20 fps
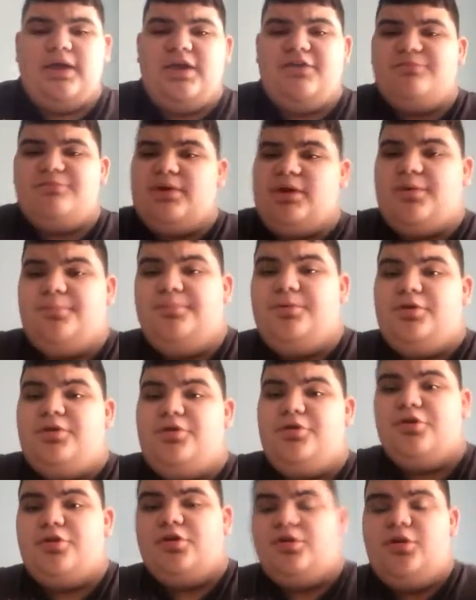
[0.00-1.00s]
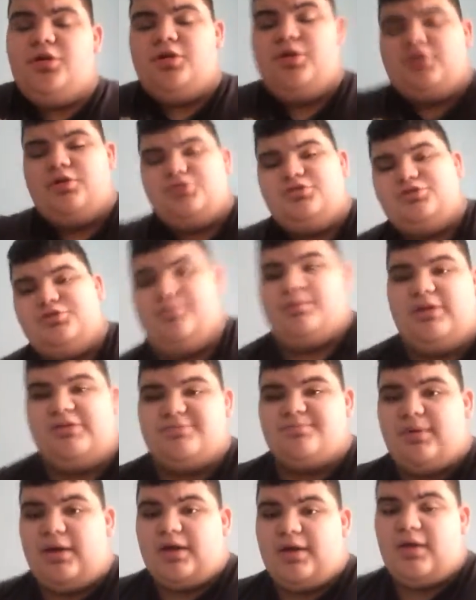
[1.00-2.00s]
gave my computer to
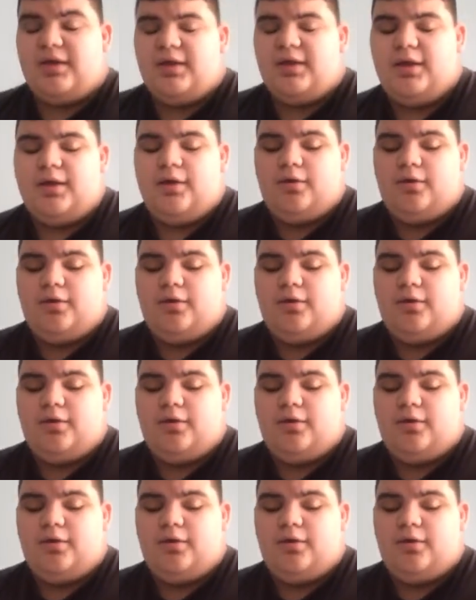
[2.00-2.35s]
Best Buy,